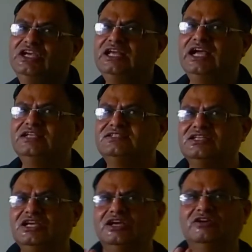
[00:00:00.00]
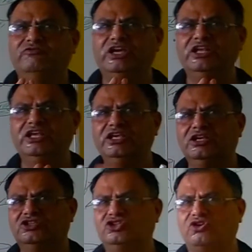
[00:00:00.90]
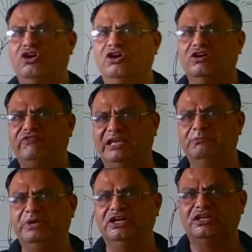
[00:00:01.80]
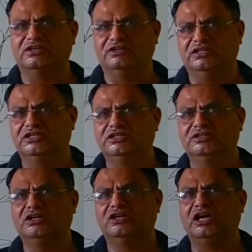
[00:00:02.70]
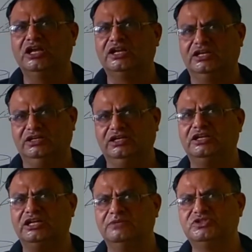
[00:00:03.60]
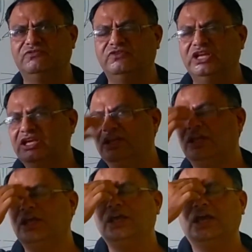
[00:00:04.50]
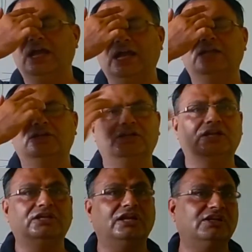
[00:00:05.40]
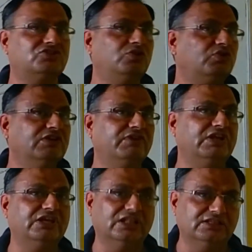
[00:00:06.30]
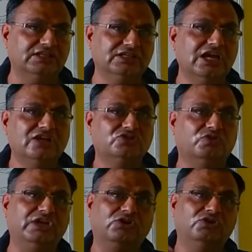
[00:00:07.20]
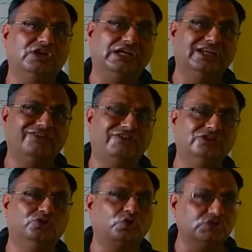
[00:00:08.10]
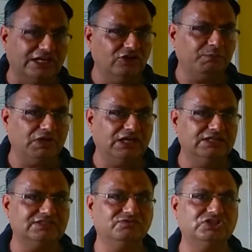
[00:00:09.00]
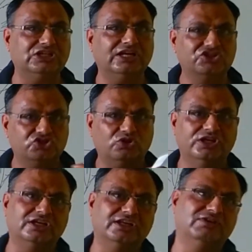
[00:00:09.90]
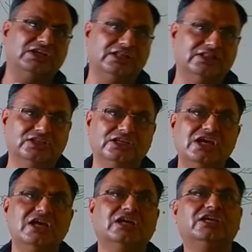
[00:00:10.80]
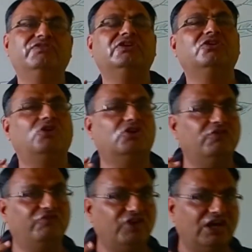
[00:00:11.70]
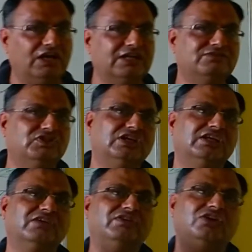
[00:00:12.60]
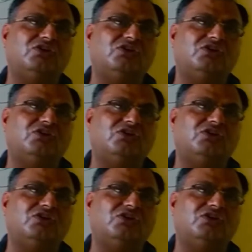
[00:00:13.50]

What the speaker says: It has very strong vibrant color in terms of green and it is looking very healthy. So we are going to identify those kind of plants which are historically very healthy, giving lot of flowers, which are giving